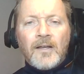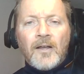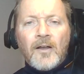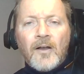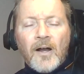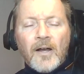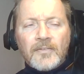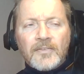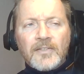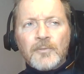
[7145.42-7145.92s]

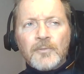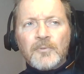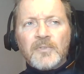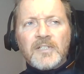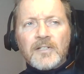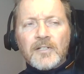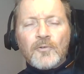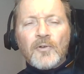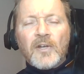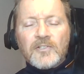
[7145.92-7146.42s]
I think we
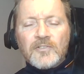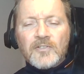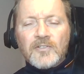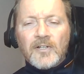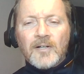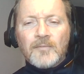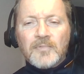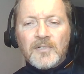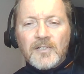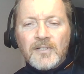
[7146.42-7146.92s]
did a great
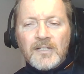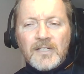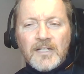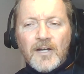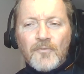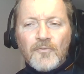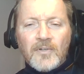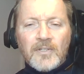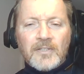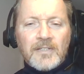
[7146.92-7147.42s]
job
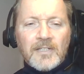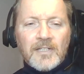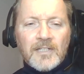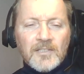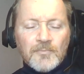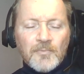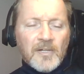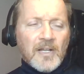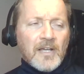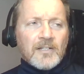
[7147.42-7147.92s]
covering
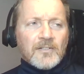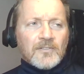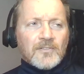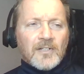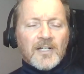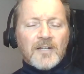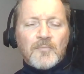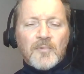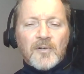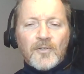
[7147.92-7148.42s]
things, but I can
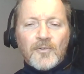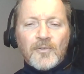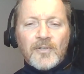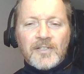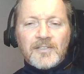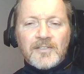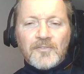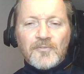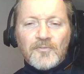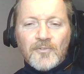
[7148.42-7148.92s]
talk about
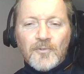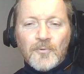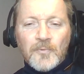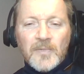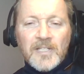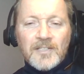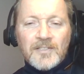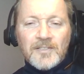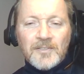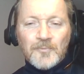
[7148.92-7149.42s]
creatine for
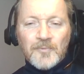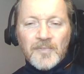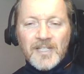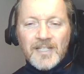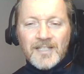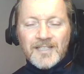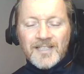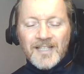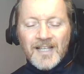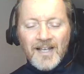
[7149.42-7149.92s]
weeks and
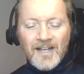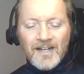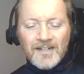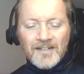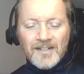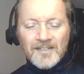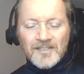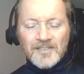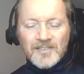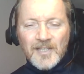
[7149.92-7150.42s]
weeks.
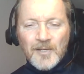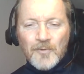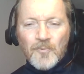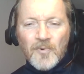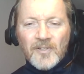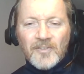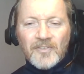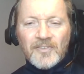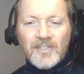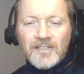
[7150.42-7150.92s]
Uh, I'll say
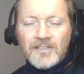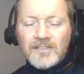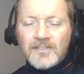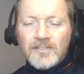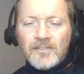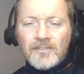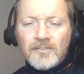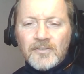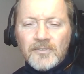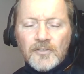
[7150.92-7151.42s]
one thing
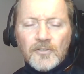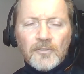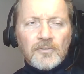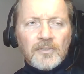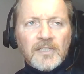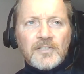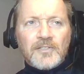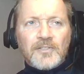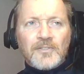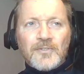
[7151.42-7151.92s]
to, to your
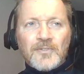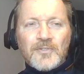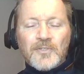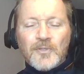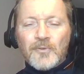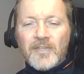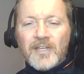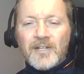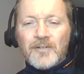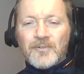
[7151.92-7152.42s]
listeners
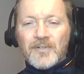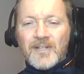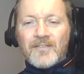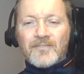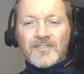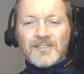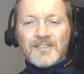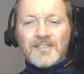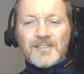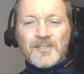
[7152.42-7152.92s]
so they don't have
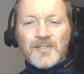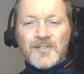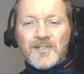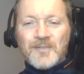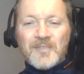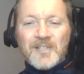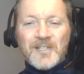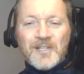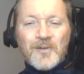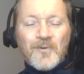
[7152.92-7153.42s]
to listen to
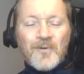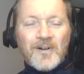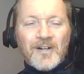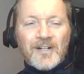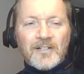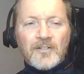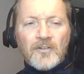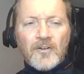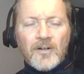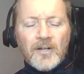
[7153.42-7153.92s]
me go
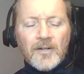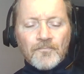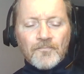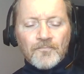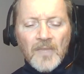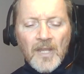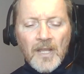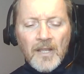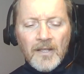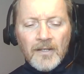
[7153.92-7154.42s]
on and on
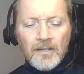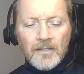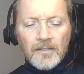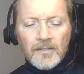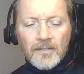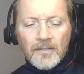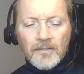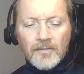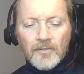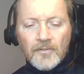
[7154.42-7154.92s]

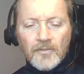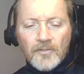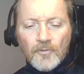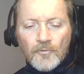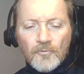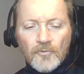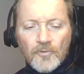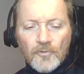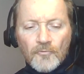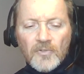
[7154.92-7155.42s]
uh,
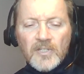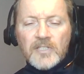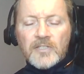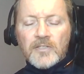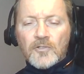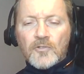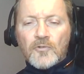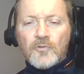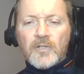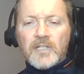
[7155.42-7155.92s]
the, the
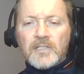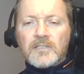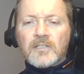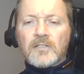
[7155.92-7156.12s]
recent creatine